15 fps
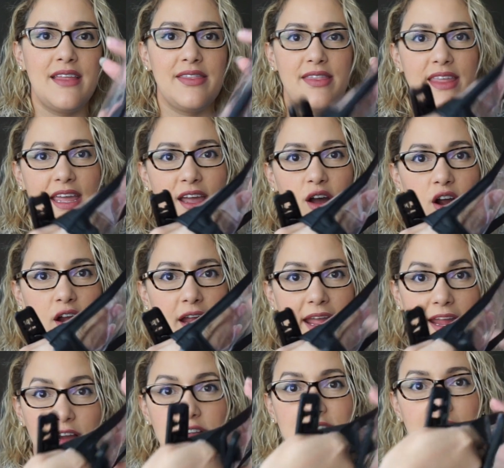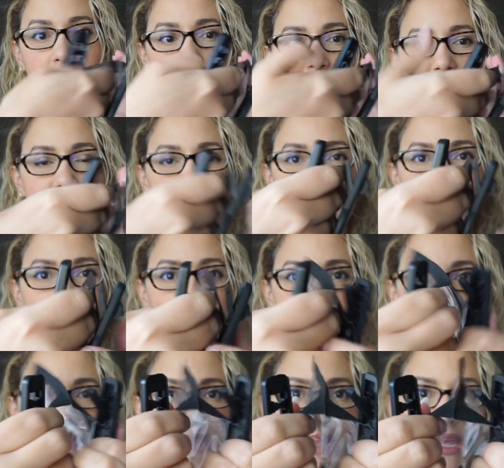They are airtight,
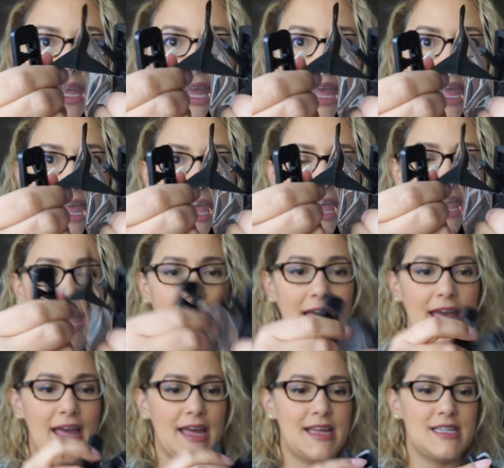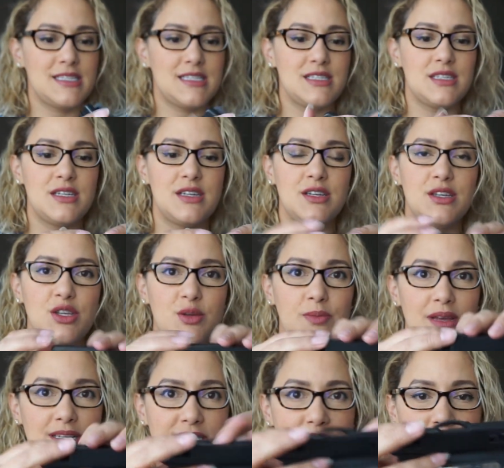and you
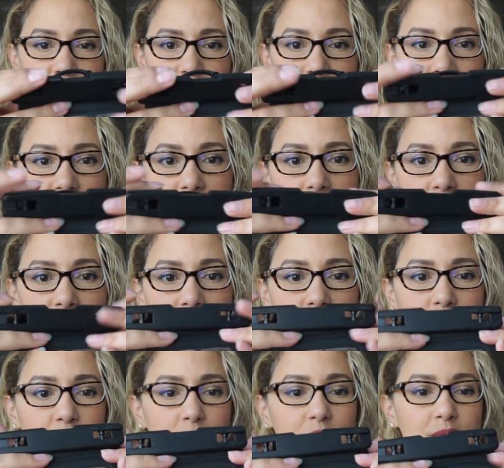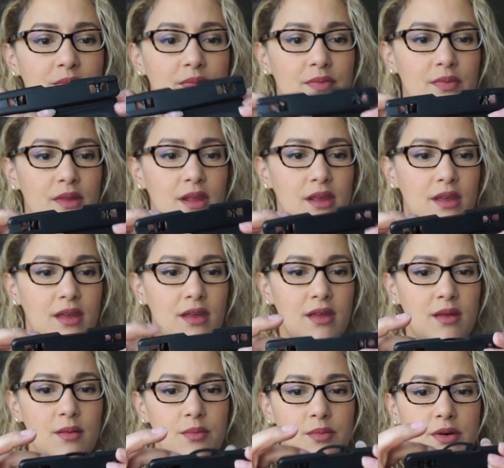basically
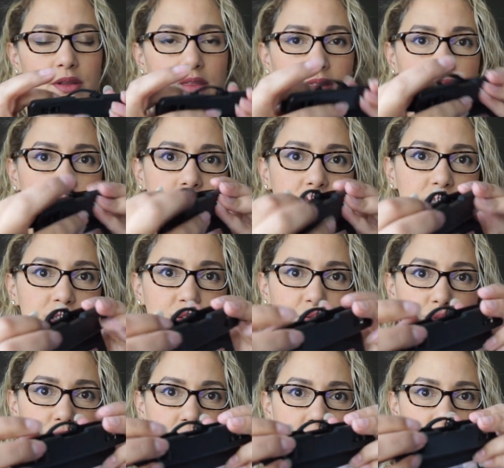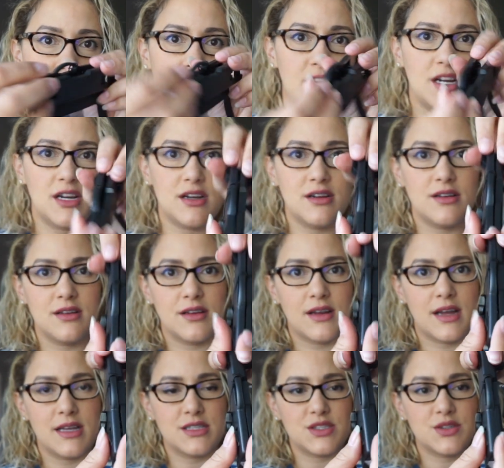put this through here,
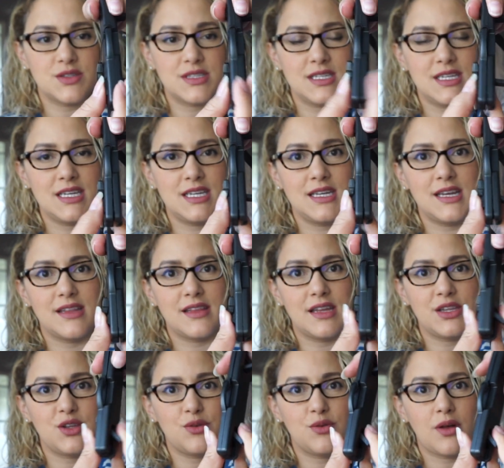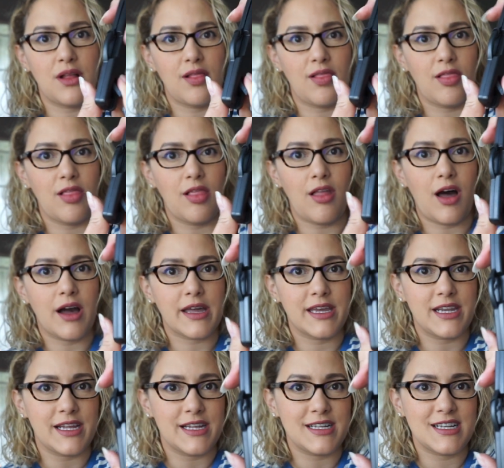as you see, and then you lock
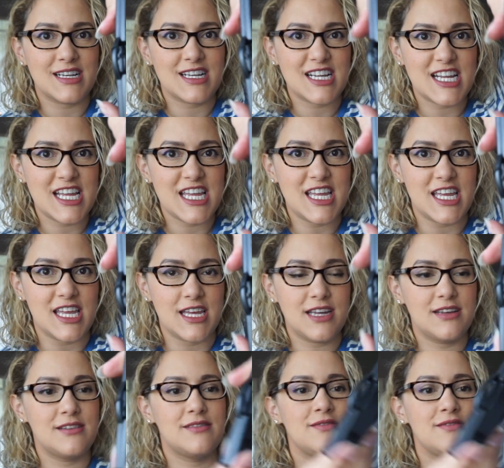it in.